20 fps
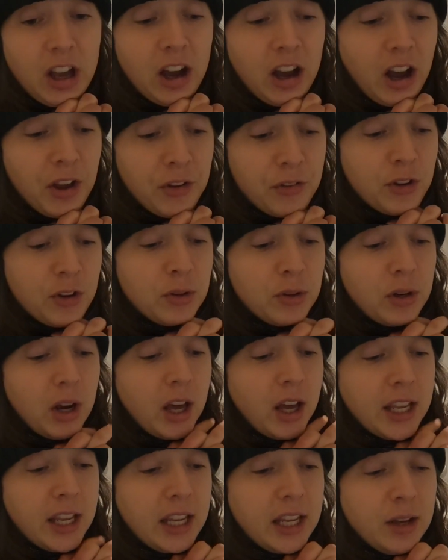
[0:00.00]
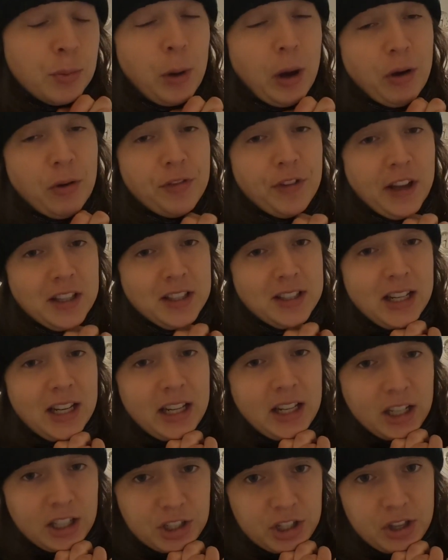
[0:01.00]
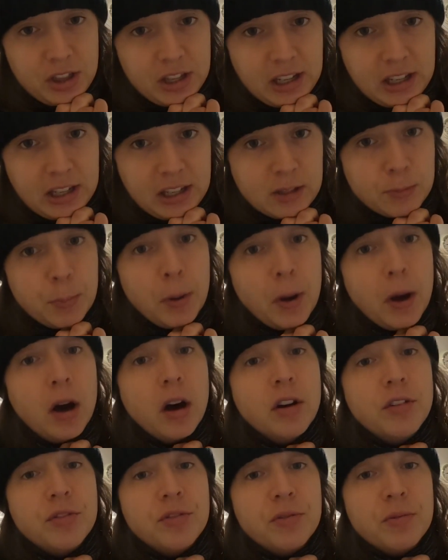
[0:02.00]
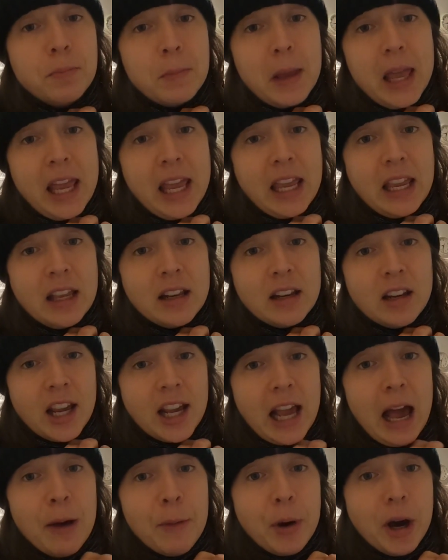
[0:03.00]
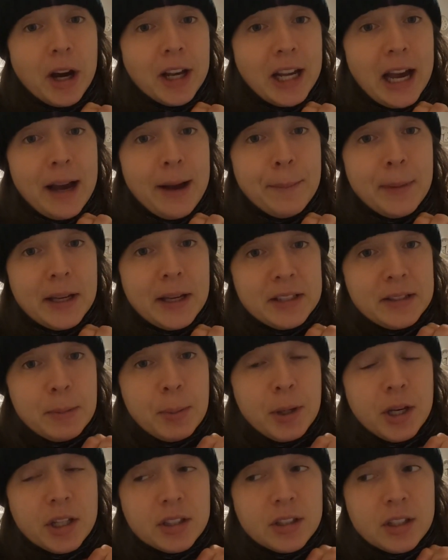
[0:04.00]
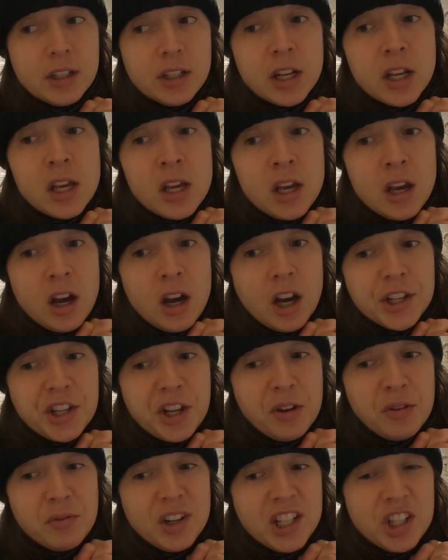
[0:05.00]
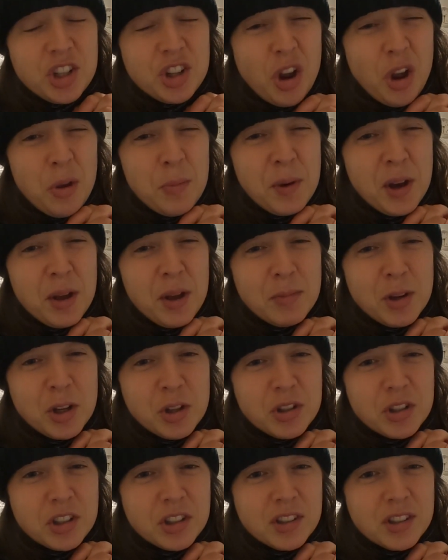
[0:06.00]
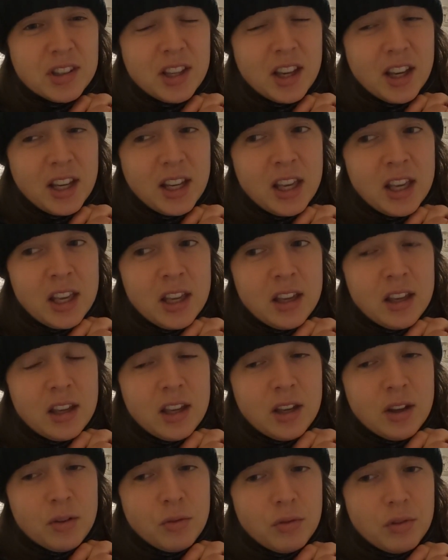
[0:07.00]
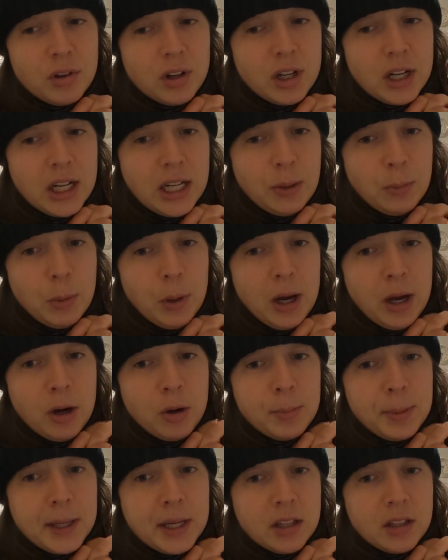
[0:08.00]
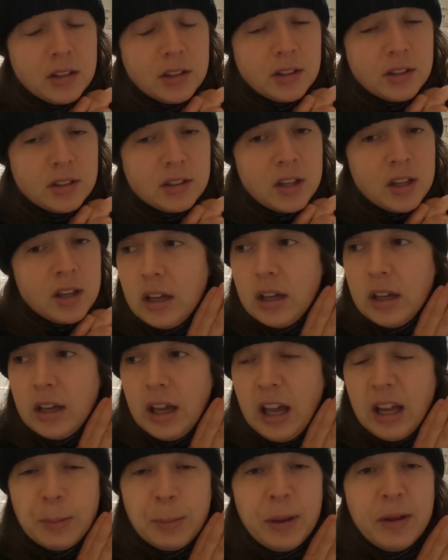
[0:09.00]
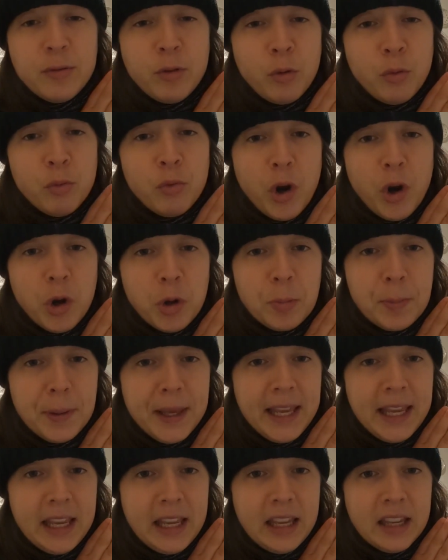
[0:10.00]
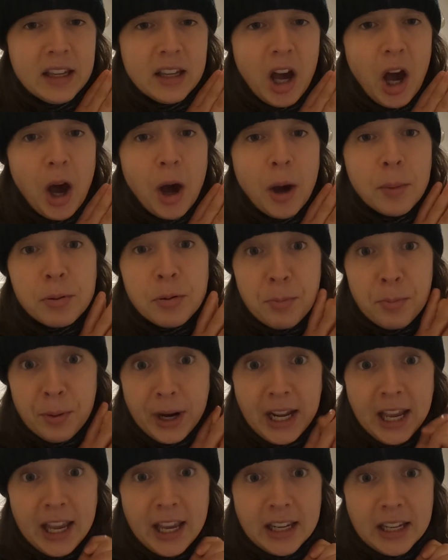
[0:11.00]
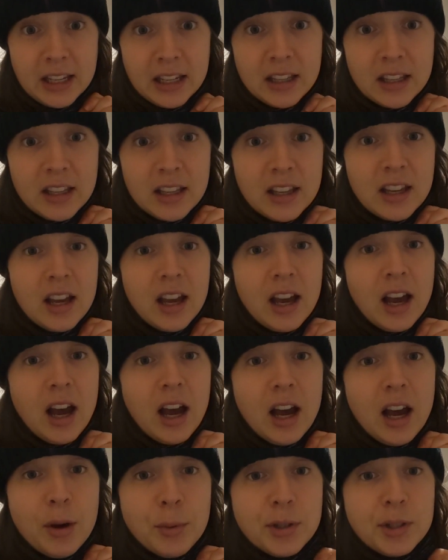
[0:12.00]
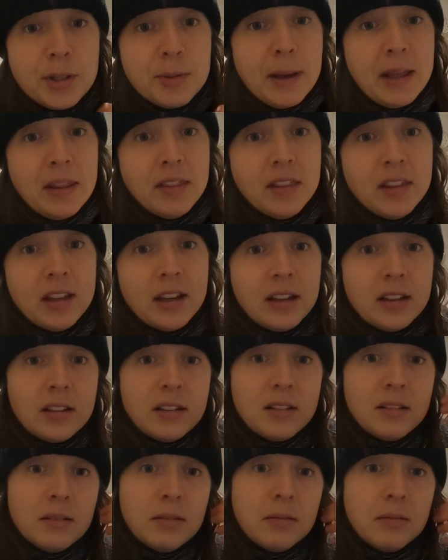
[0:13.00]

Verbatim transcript: I feel like, well, firstly, I do think it's part of me, like how I am as a person. I don't really show my emotions like really well because I had a bit of a ropey upbringing, uh, which meant that